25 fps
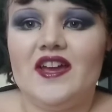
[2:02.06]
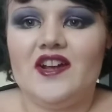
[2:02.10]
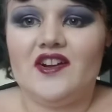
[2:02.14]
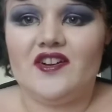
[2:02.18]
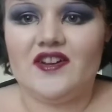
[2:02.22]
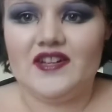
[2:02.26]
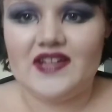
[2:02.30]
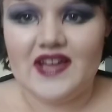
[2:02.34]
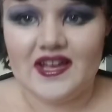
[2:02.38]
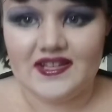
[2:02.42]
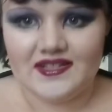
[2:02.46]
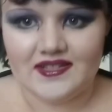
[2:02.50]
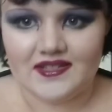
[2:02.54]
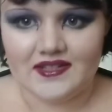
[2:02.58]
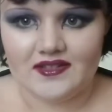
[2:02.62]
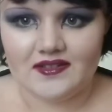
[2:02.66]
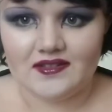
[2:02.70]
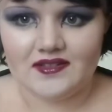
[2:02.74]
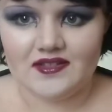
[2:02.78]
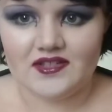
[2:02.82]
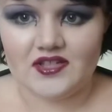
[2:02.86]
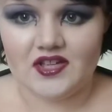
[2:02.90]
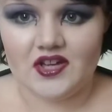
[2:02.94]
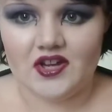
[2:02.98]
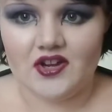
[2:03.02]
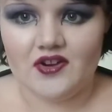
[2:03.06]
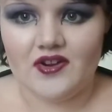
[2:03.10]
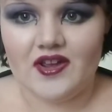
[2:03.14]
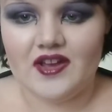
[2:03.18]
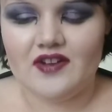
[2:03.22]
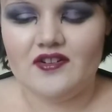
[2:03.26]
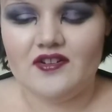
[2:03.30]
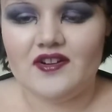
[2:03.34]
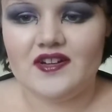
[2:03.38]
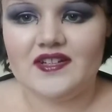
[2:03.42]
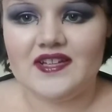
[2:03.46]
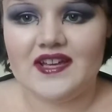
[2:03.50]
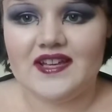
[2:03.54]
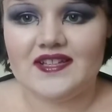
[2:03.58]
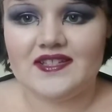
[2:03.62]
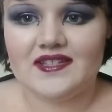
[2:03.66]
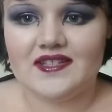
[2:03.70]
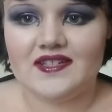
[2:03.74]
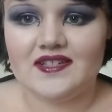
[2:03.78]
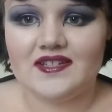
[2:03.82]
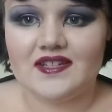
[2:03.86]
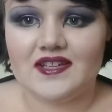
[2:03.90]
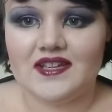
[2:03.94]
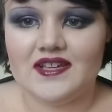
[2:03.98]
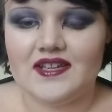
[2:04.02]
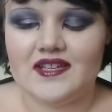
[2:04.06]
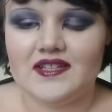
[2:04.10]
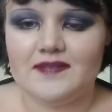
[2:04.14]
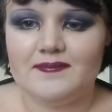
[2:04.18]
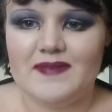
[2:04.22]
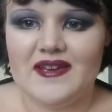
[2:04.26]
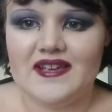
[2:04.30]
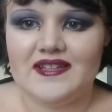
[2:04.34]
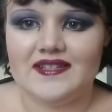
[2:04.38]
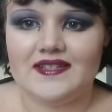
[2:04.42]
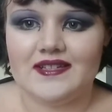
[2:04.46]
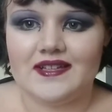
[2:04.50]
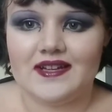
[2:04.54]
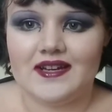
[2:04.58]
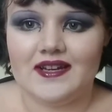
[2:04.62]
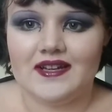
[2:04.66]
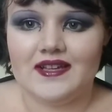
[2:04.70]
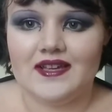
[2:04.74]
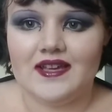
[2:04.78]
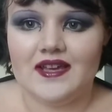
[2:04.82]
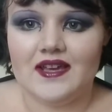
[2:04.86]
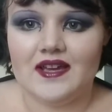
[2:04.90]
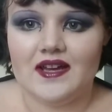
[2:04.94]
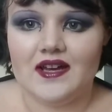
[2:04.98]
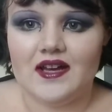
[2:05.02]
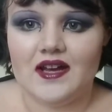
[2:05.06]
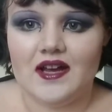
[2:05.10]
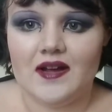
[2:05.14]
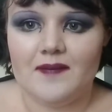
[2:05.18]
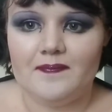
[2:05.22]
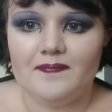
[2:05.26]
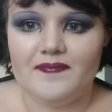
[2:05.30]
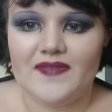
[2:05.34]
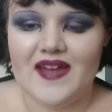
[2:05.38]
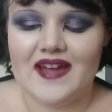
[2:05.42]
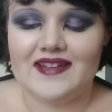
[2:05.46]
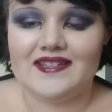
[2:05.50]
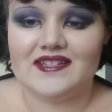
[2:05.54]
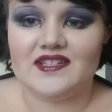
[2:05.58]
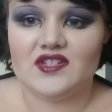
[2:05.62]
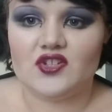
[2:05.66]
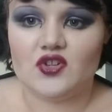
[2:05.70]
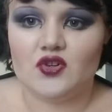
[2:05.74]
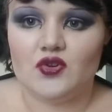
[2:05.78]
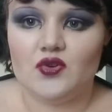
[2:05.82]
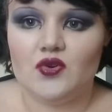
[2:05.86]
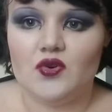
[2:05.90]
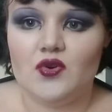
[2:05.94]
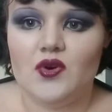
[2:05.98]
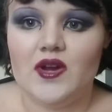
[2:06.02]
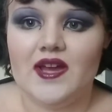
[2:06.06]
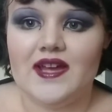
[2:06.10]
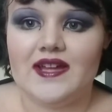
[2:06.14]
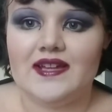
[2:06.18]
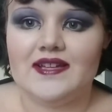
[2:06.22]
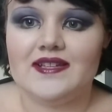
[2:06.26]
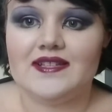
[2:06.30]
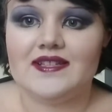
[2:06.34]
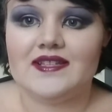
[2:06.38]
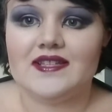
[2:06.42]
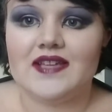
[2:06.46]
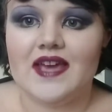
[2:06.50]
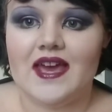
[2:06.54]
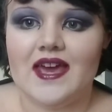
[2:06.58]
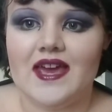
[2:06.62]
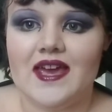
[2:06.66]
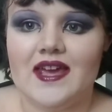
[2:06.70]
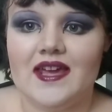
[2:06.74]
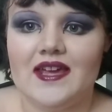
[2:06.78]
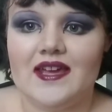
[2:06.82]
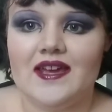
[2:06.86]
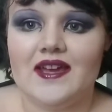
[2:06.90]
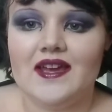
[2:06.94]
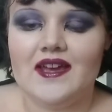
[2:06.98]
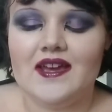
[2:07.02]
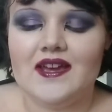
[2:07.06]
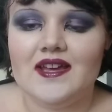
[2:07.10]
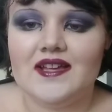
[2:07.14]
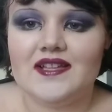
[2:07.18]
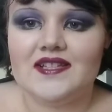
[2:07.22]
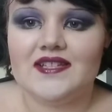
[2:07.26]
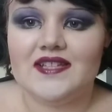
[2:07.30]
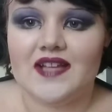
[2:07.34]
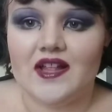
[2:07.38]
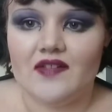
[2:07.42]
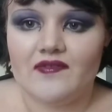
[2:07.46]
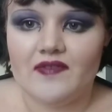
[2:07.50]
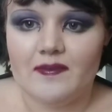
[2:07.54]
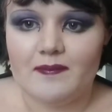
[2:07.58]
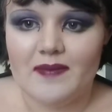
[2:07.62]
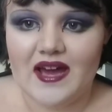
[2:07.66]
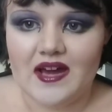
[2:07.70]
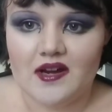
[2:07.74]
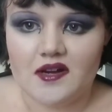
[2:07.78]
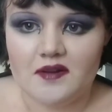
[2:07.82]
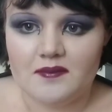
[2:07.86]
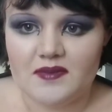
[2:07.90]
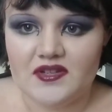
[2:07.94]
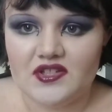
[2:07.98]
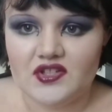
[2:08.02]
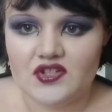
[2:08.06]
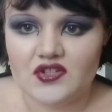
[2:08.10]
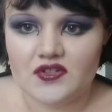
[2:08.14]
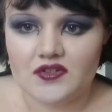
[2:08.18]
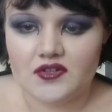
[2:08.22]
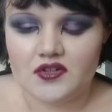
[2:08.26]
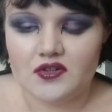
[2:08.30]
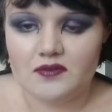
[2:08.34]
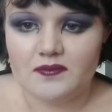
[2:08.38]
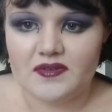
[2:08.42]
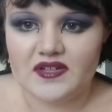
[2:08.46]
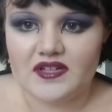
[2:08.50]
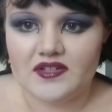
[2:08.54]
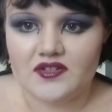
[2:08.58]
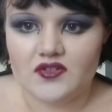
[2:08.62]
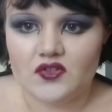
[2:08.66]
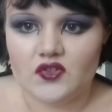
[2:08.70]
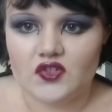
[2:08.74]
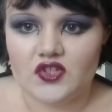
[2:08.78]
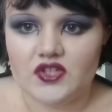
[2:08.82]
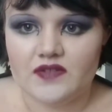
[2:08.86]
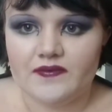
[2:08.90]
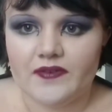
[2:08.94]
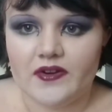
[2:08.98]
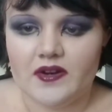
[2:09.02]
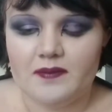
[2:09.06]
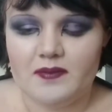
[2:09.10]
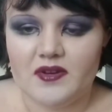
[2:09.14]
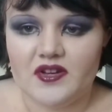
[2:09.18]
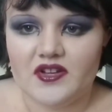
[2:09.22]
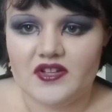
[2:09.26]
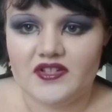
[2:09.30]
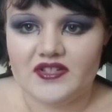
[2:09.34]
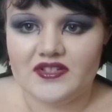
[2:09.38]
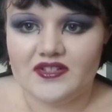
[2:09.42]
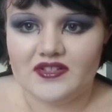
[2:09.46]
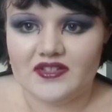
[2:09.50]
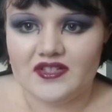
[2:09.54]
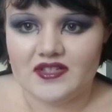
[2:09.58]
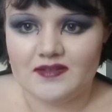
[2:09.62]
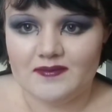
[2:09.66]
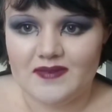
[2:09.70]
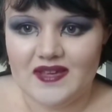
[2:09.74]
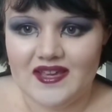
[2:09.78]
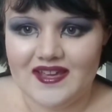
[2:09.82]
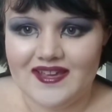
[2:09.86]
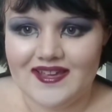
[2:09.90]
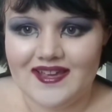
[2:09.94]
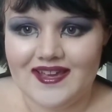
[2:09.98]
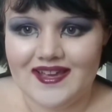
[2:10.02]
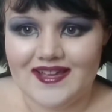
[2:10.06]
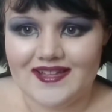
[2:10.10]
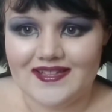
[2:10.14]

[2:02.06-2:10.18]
iridescent. So iridescent is basically, um, at its core, it's a self-empowerment song, but it's also very personal to me.